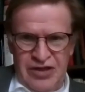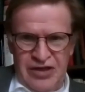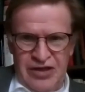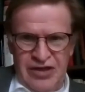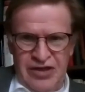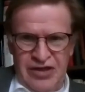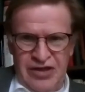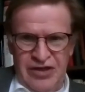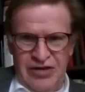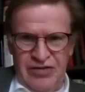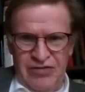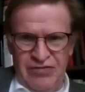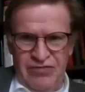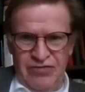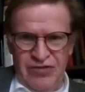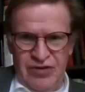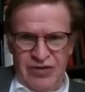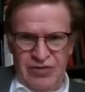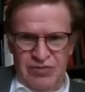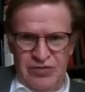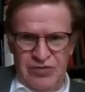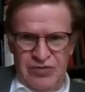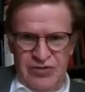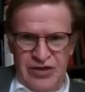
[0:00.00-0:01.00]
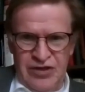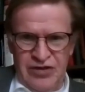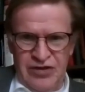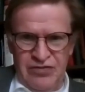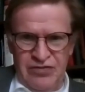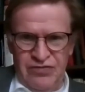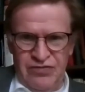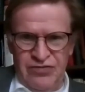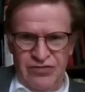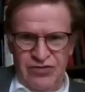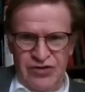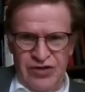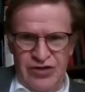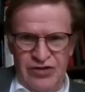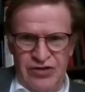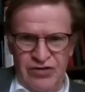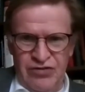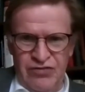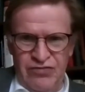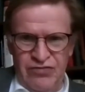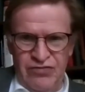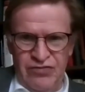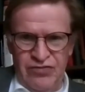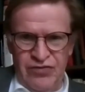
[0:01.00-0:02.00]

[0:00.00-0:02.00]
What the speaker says: Phillips curve trade-off,